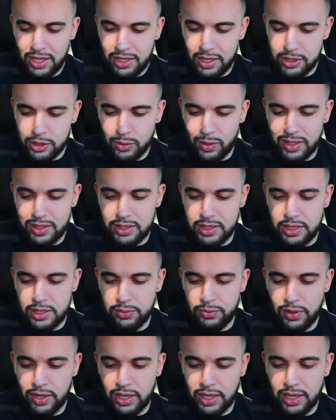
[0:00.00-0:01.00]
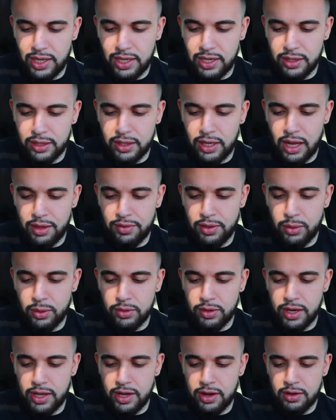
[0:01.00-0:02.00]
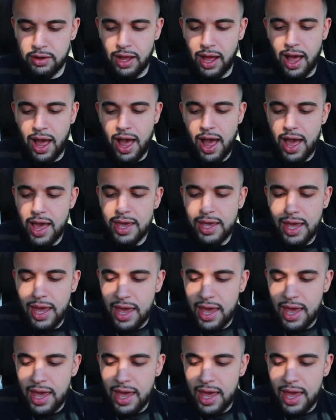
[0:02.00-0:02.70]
Let's go ahead and see if we can get a good I V one right here. I